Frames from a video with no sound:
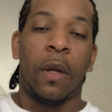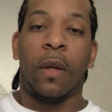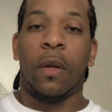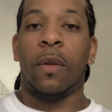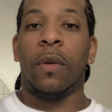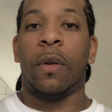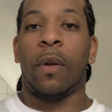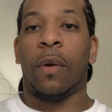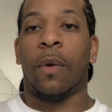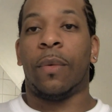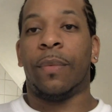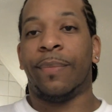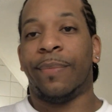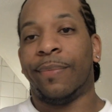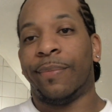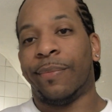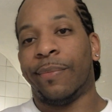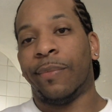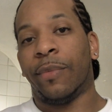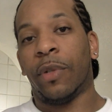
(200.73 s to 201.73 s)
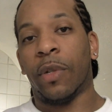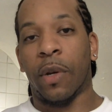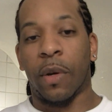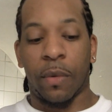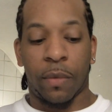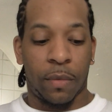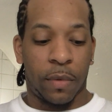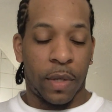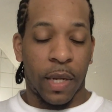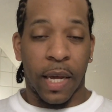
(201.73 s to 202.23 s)
You know,
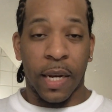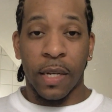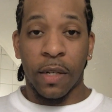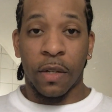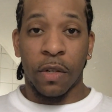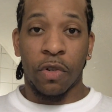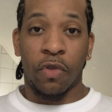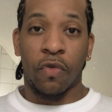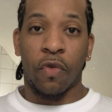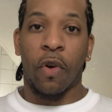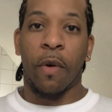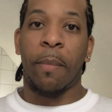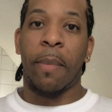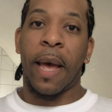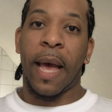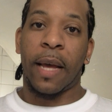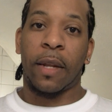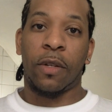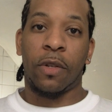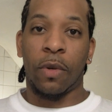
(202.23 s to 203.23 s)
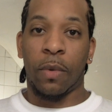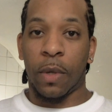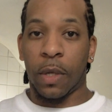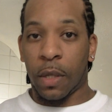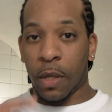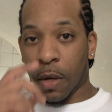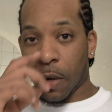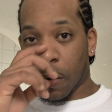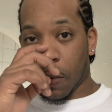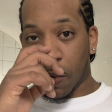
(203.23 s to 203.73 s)
so that is a drawback to it,
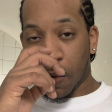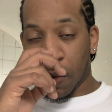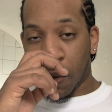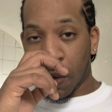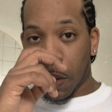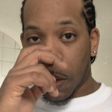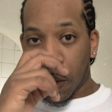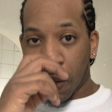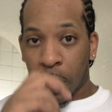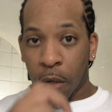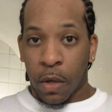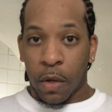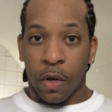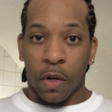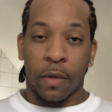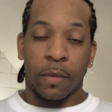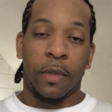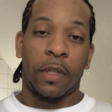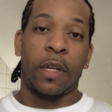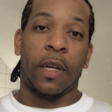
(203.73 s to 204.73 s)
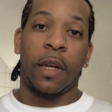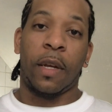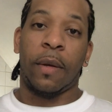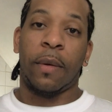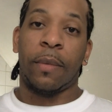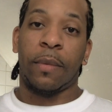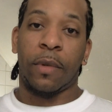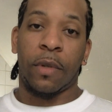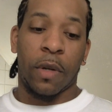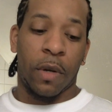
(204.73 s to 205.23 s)
though. You know what I'm saying?
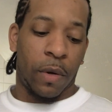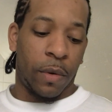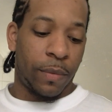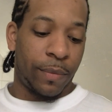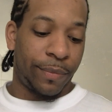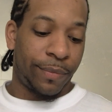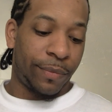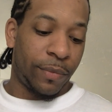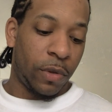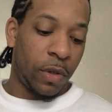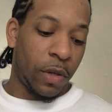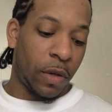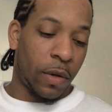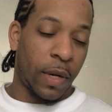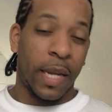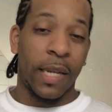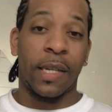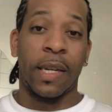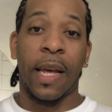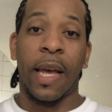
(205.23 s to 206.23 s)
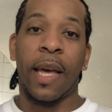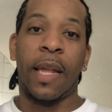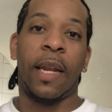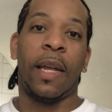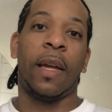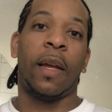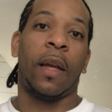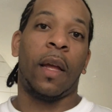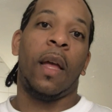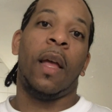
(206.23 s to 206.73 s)
So, you know, that's a
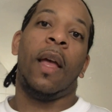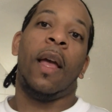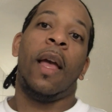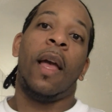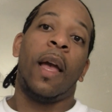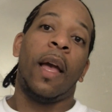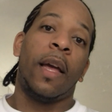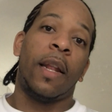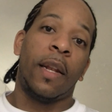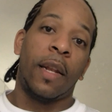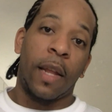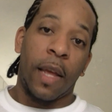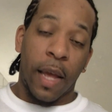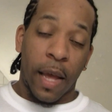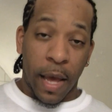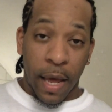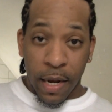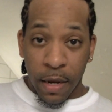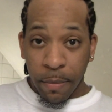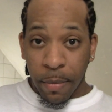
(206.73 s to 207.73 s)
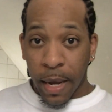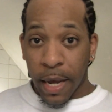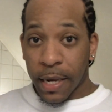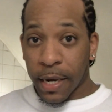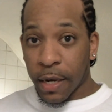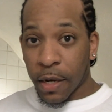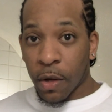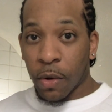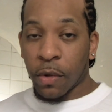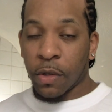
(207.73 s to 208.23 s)
headache. And anybody
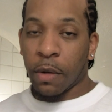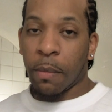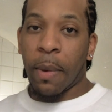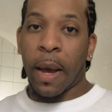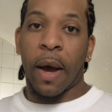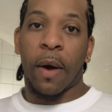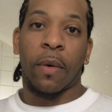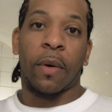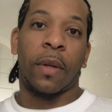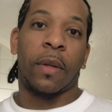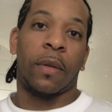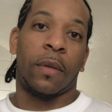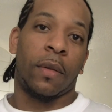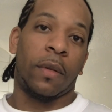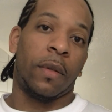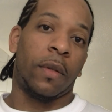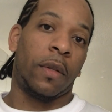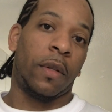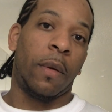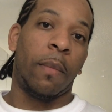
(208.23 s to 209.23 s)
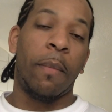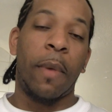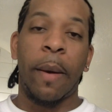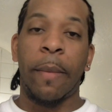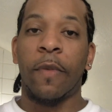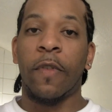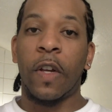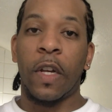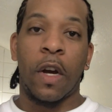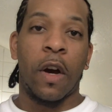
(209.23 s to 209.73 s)
that knows about the
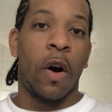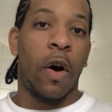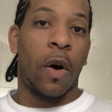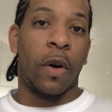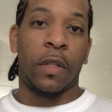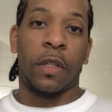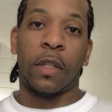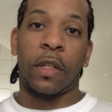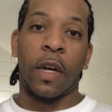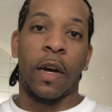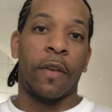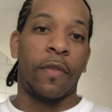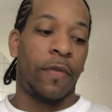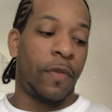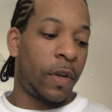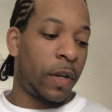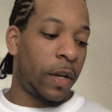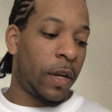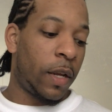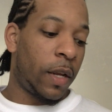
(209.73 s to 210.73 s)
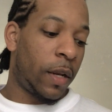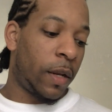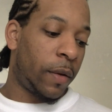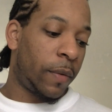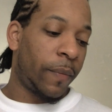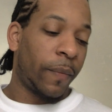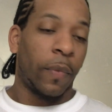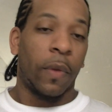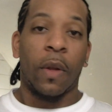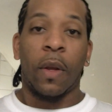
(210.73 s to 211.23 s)
memory card stuff and
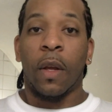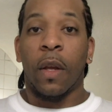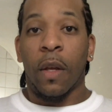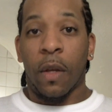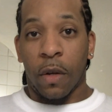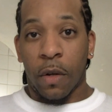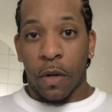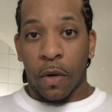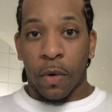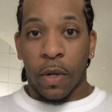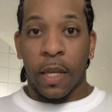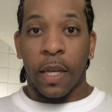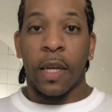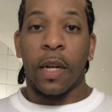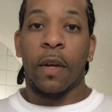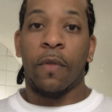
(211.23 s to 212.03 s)
you know, to